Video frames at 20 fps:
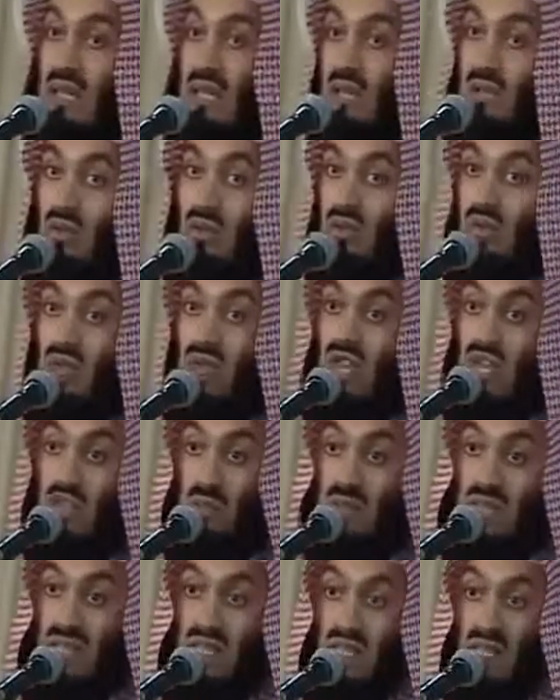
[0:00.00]
I need to
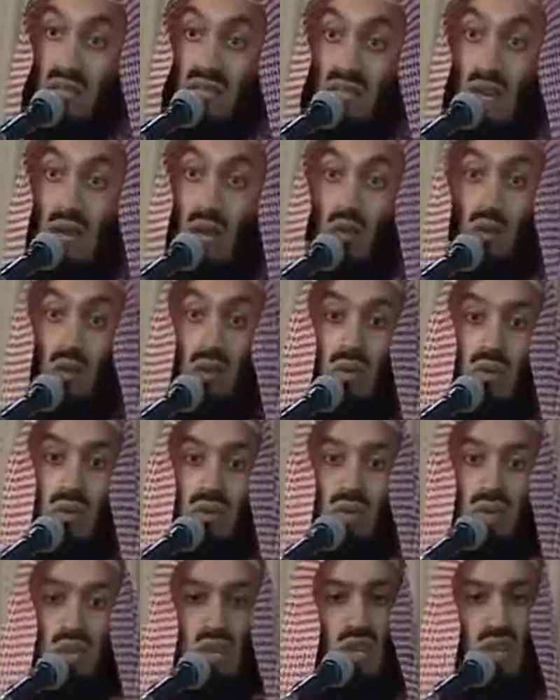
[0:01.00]
change myself now.
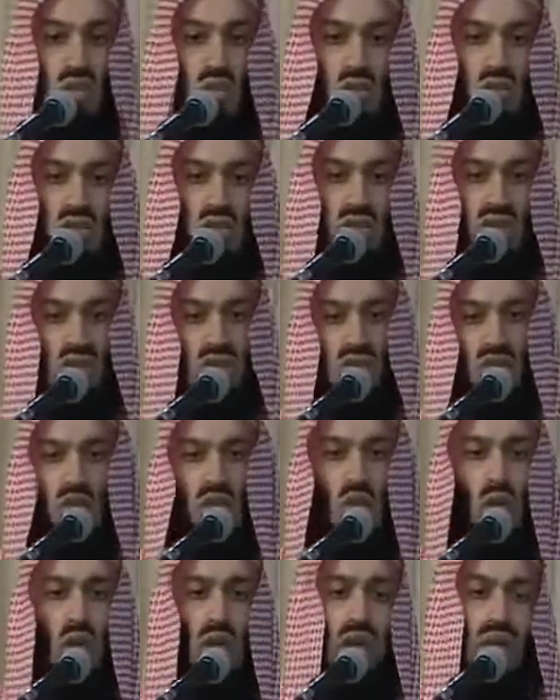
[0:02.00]
Change yourself.
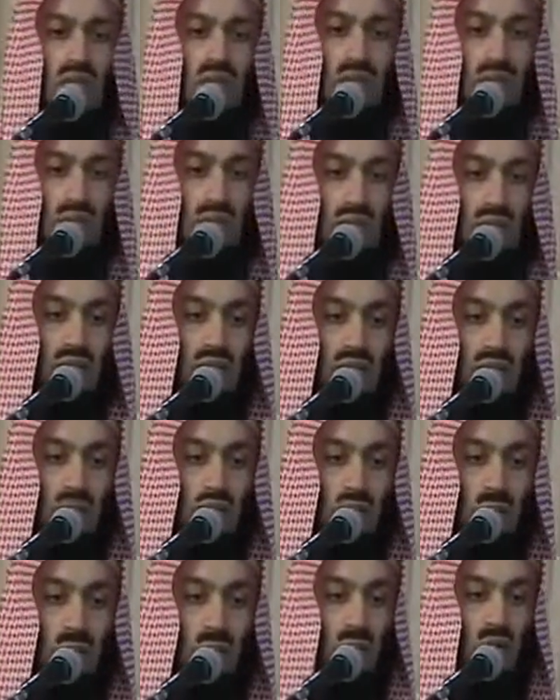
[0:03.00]
Soften your heart.
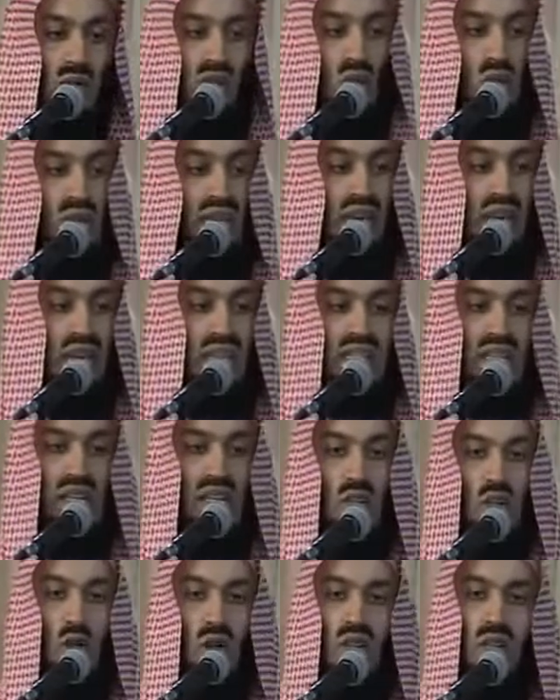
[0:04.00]
Improve your
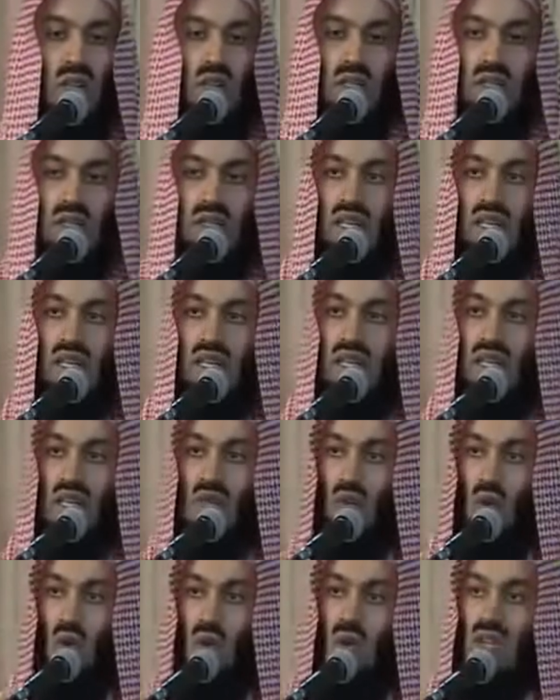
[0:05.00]
character and conduct. That there
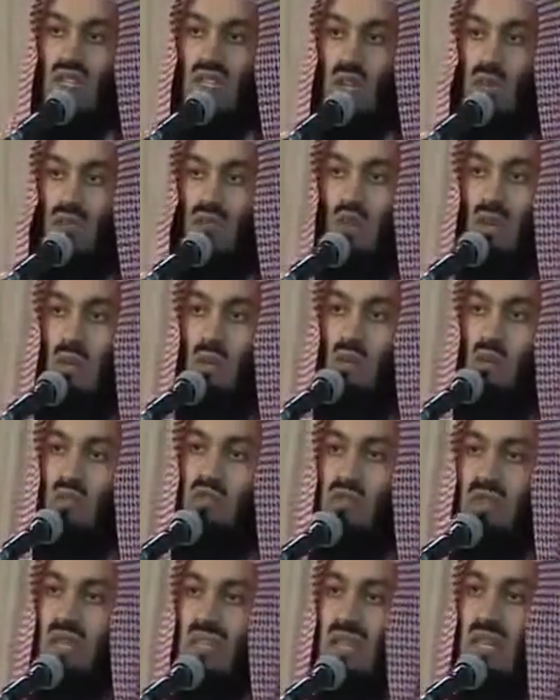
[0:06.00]
is always room for
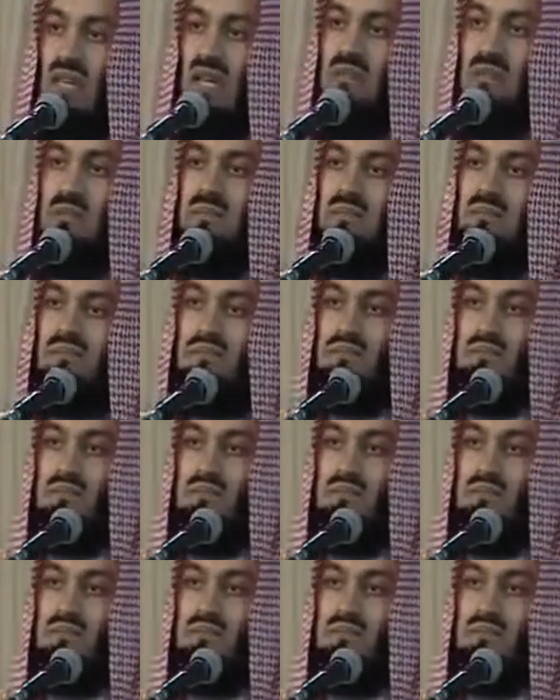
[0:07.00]
improvement in that.